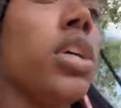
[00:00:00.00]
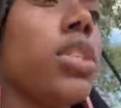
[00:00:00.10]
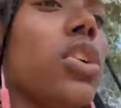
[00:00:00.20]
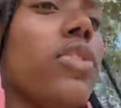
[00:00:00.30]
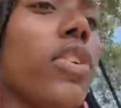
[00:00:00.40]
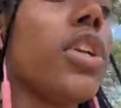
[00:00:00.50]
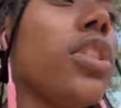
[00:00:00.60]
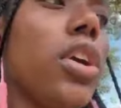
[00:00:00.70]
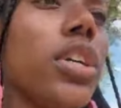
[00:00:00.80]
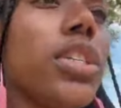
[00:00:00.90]
So I've already
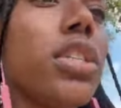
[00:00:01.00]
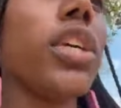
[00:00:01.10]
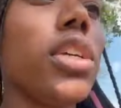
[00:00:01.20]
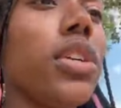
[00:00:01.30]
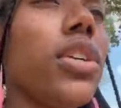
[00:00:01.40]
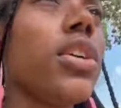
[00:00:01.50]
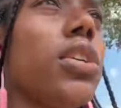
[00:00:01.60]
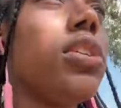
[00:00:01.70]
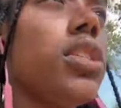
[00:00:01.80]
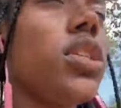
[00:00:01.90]
lost like a
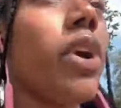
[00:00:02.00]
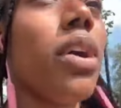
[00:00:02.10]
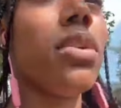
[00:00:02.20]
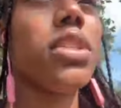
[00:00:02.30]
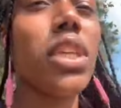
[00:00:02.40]
good 2 hours